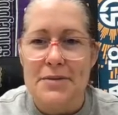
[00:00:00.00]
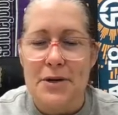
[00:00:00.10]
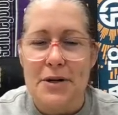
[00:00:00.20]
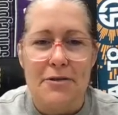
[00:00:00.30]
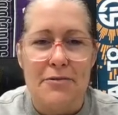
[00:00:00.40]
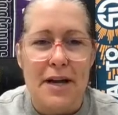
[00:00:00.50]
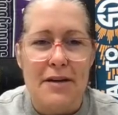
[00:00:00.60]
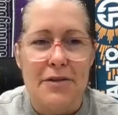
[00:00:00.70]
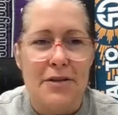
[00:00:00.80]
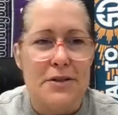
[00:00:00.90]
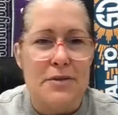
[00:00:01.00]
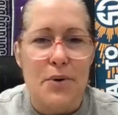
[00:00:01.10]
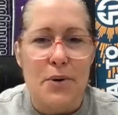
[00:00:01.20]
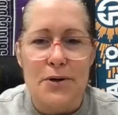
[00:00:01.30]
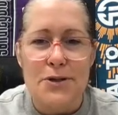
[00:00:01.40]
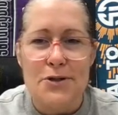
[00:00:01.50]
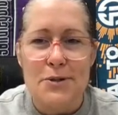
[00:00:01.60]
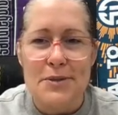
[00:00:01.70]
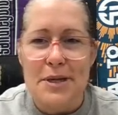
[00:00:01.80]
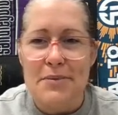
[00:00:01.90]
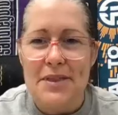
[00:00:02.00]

We're going to rival the supporters groups up